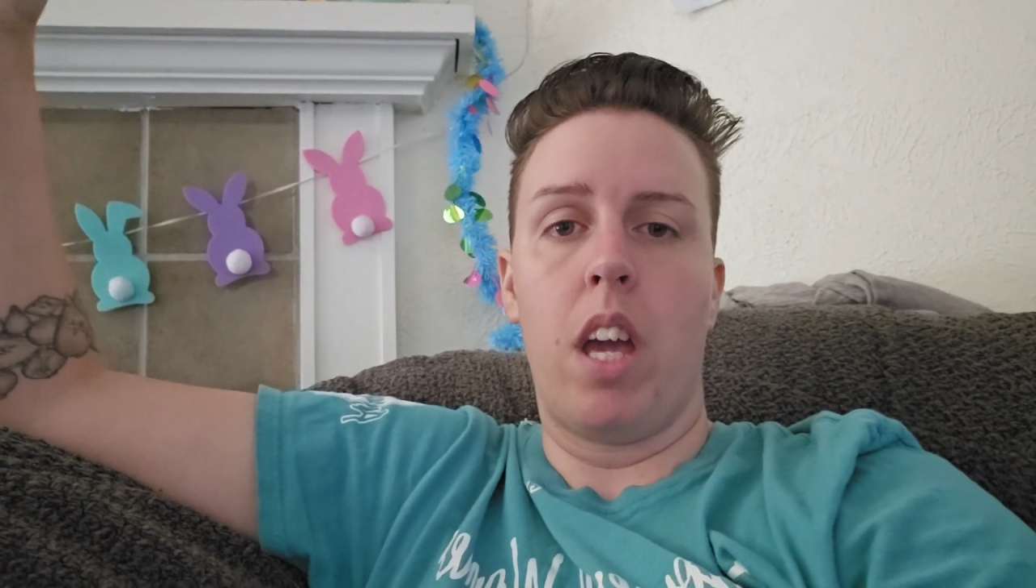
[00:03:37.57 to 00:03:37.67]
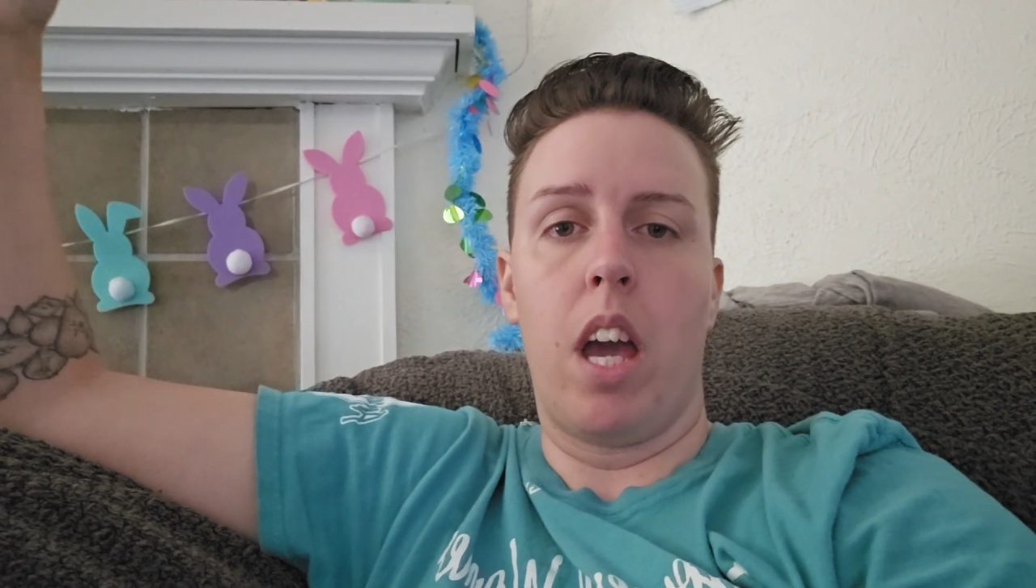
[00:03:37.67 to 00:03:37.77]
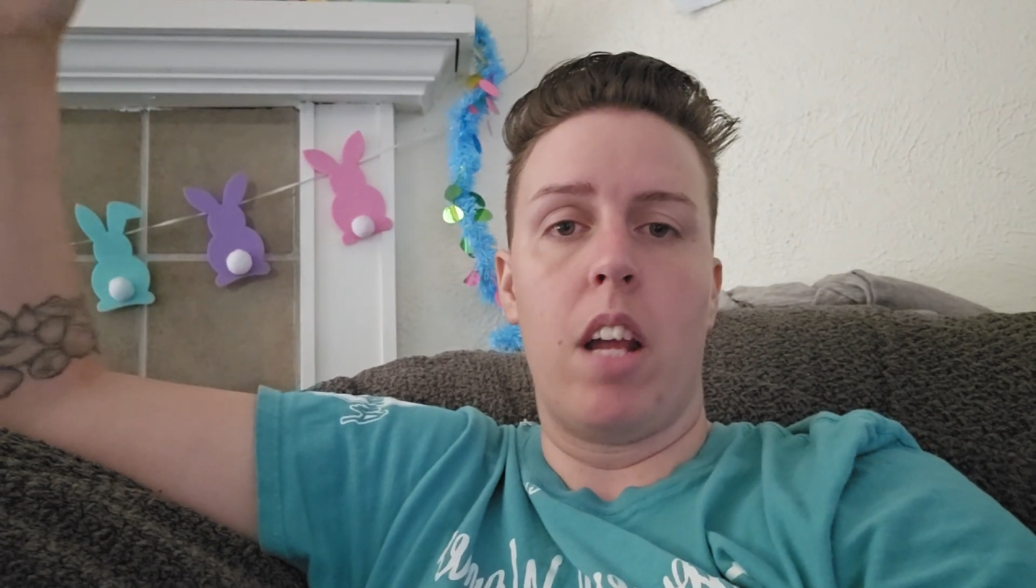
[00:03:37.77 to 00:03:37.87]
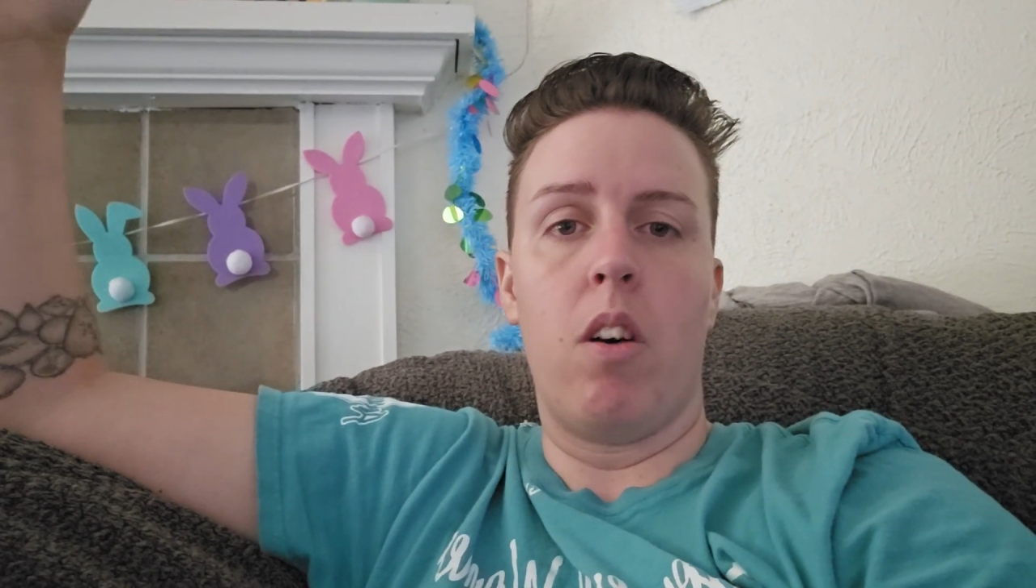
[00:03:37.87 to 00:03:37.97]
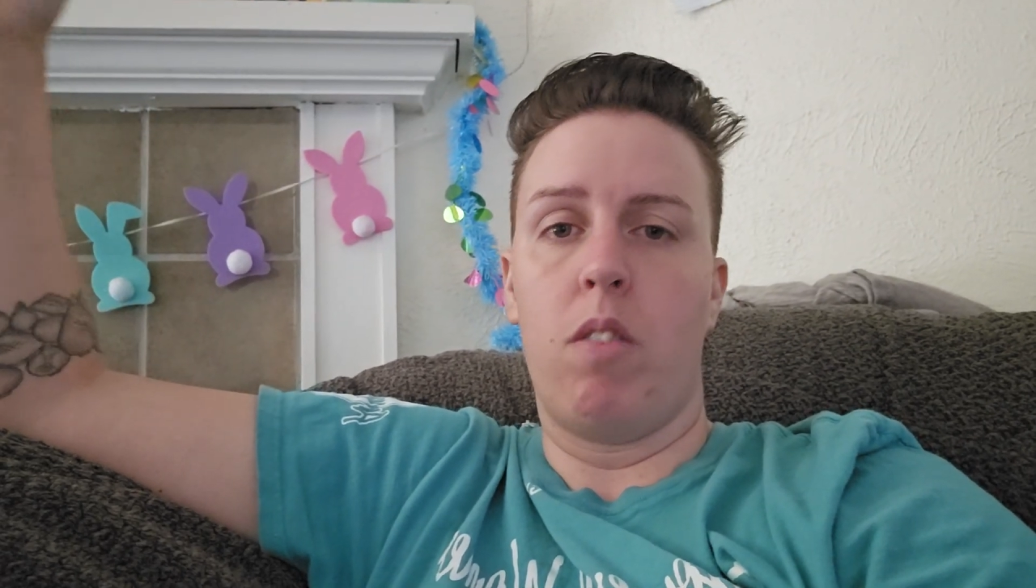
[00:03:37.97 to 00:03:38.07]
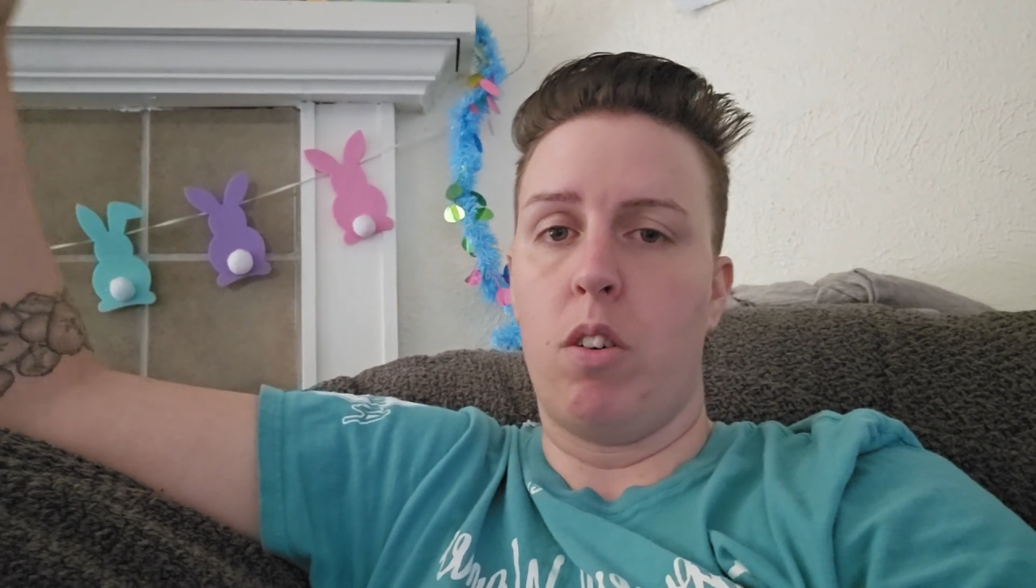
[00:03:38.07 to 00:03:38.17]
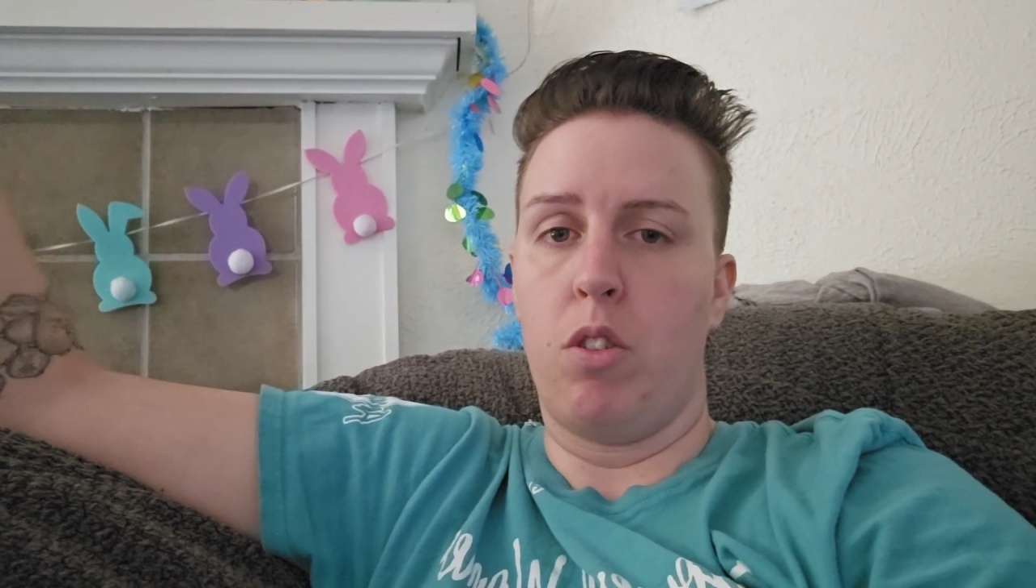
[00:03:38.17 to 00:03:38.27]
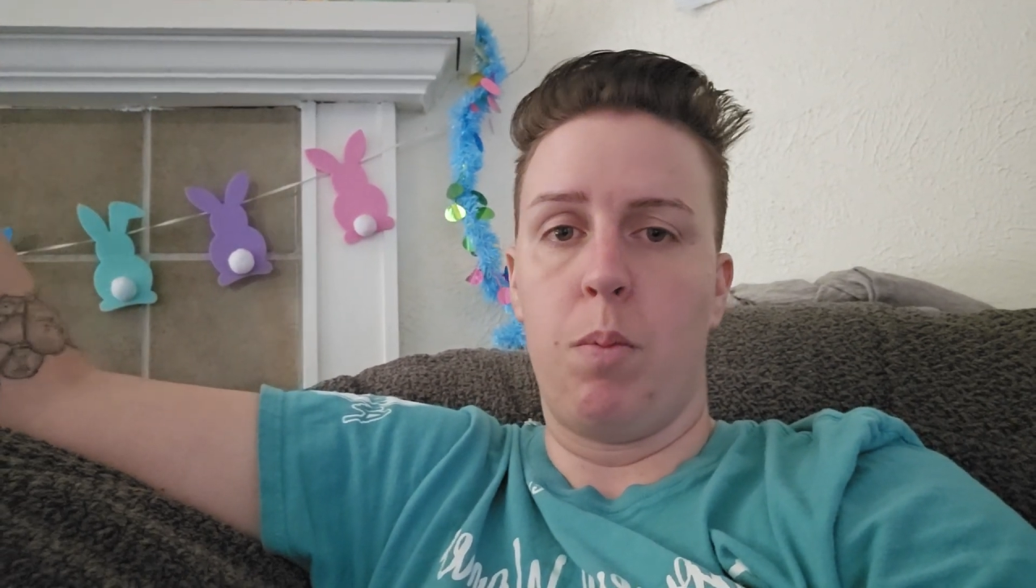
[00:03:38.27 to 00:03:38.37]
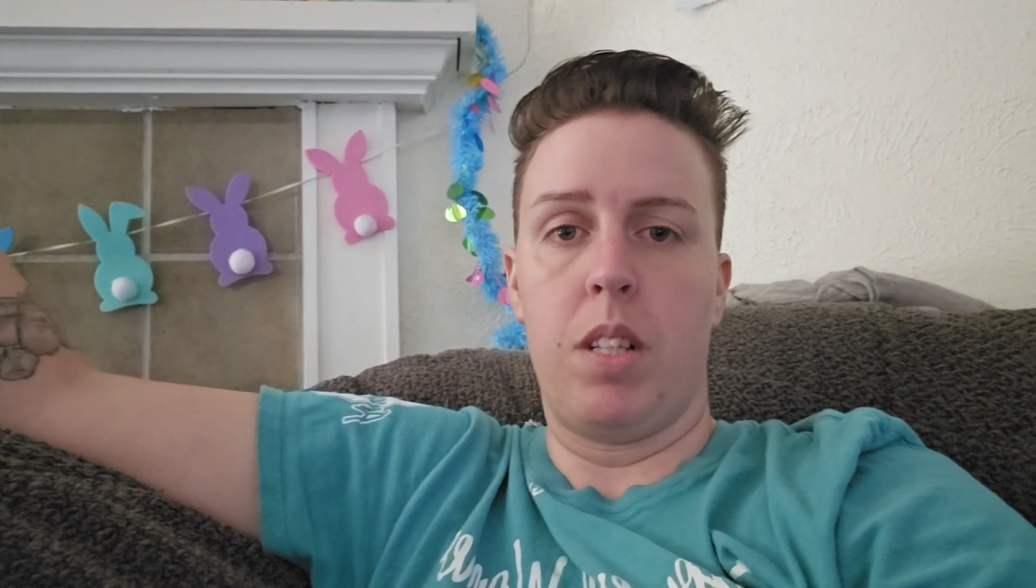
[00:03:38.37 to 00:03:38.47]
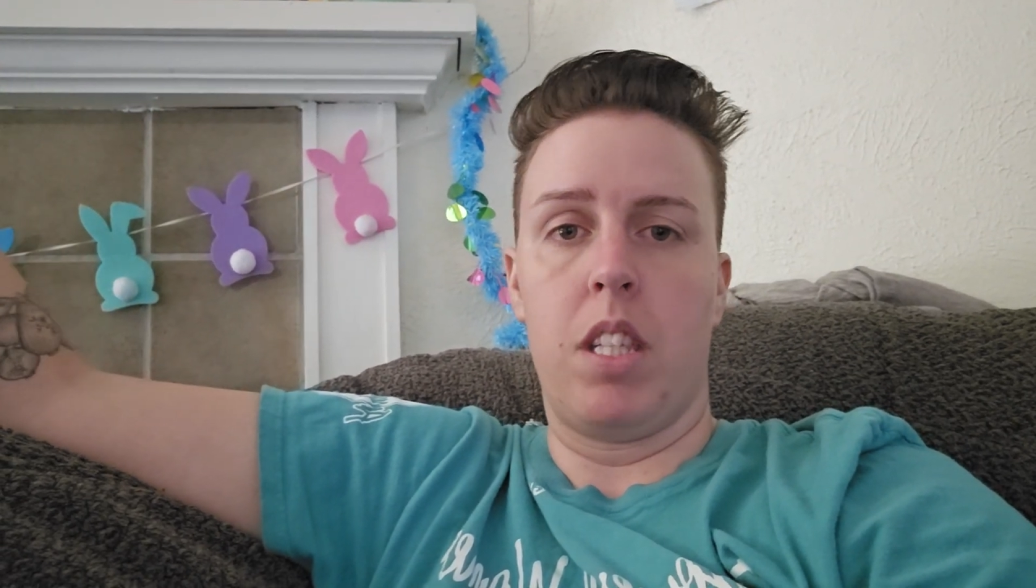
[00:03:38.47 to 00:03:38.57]
An over Ho
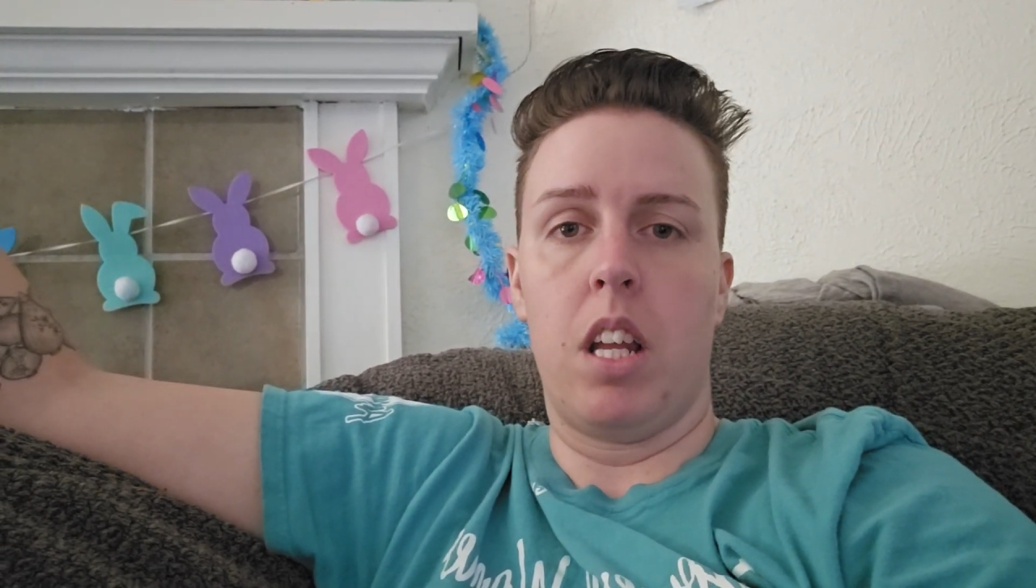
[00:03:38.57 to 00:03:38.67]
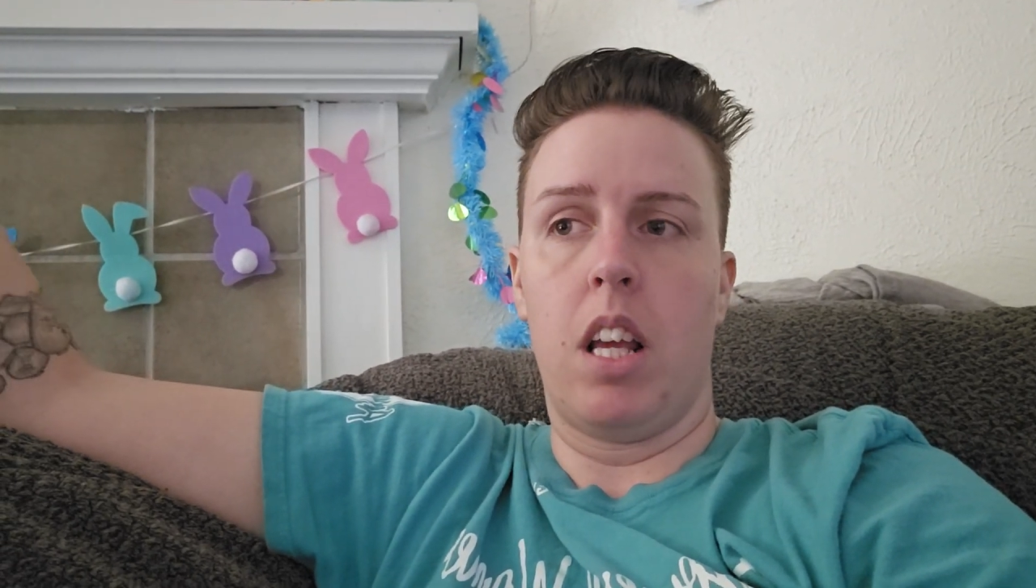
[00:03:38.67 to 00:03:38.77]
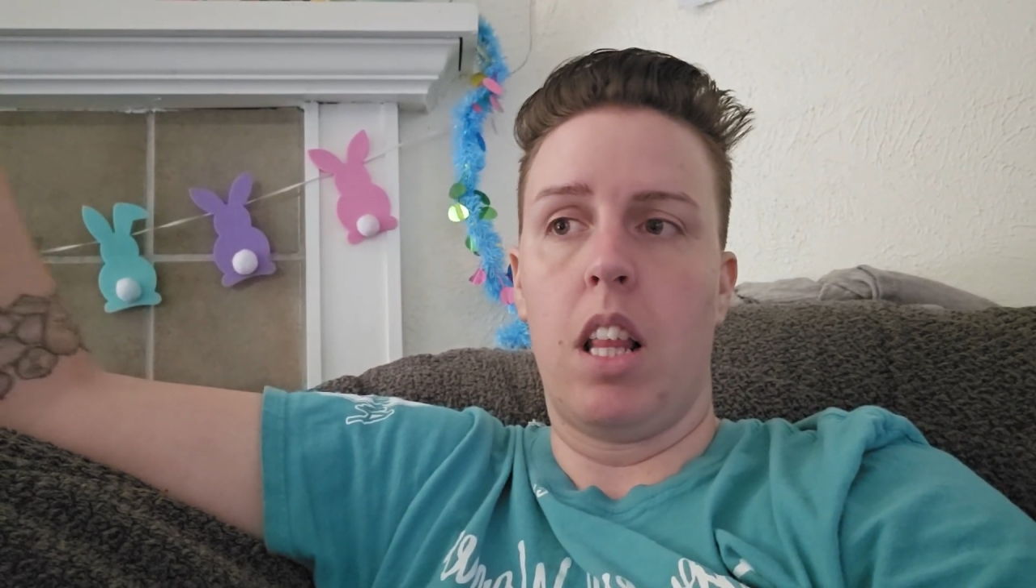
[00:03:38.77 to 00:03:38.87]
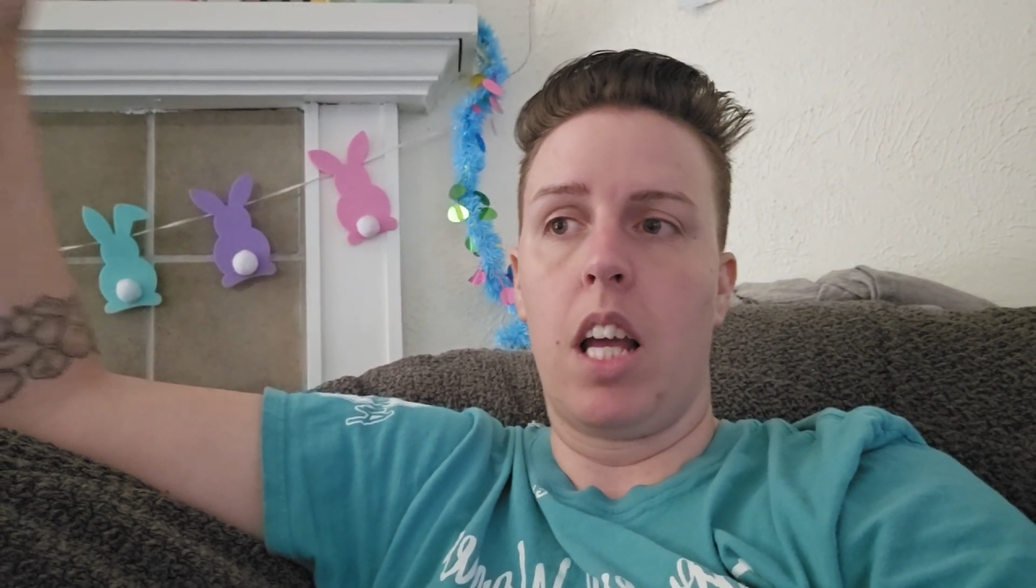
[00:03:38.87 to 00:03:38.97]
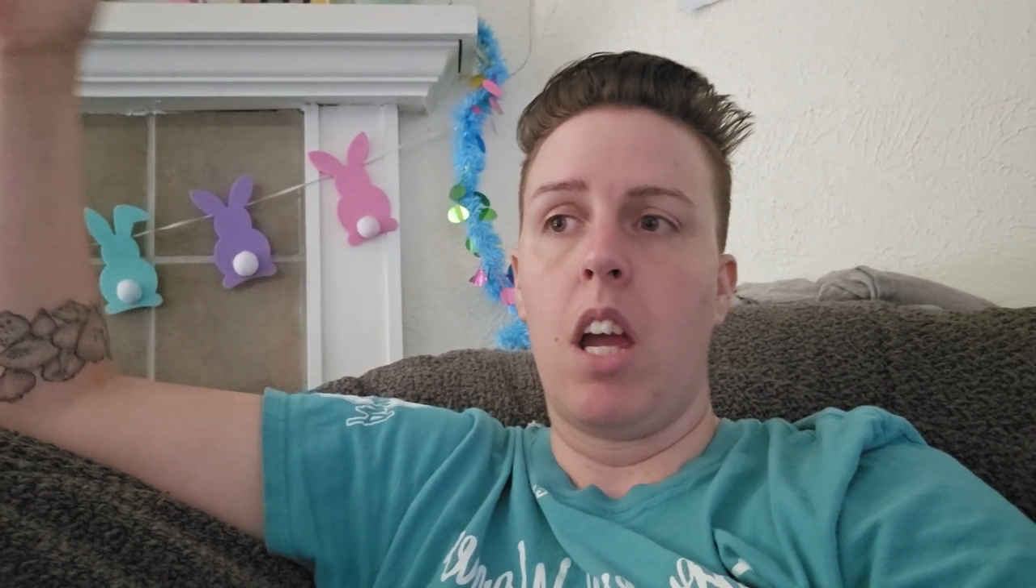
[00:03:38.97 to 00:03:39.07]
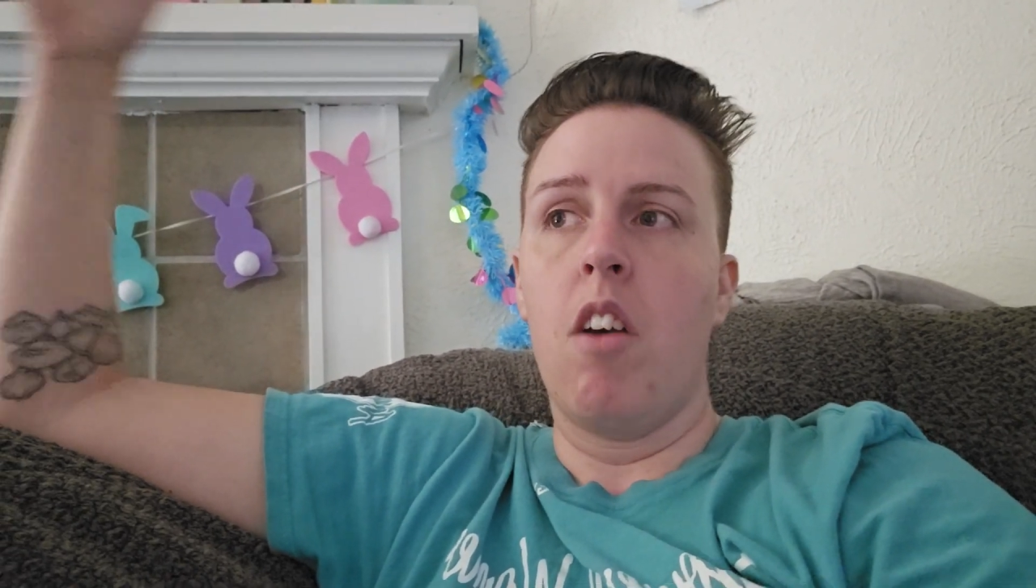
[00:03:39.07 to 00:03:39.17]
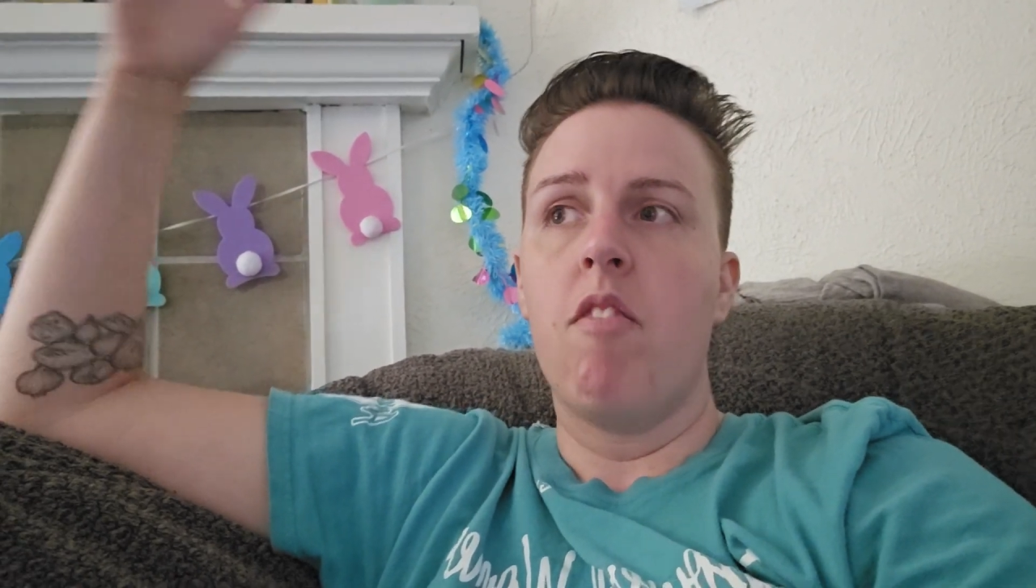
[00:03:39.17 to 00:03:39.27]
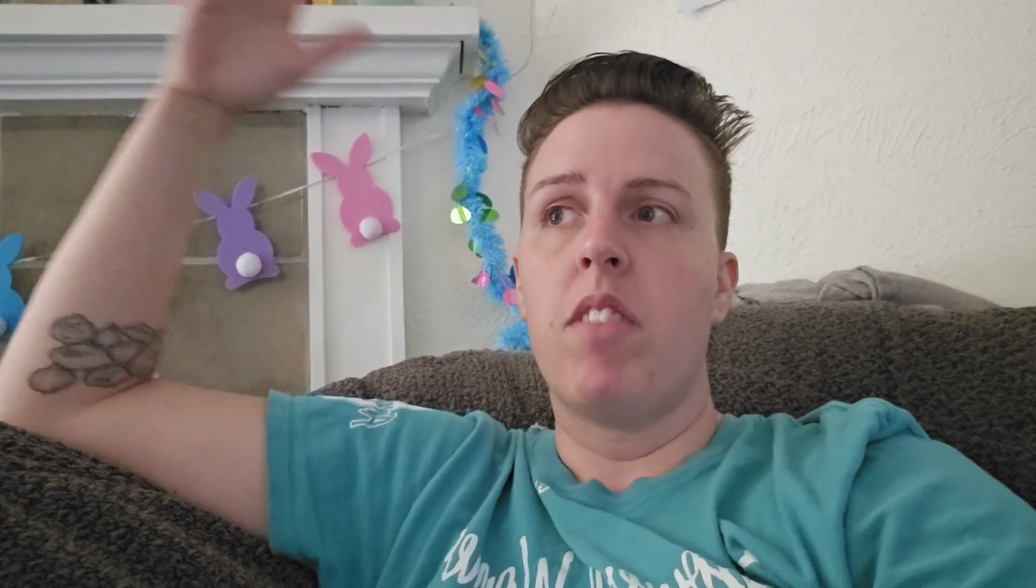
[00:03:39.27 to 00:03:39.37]
Chi Minh City. Like,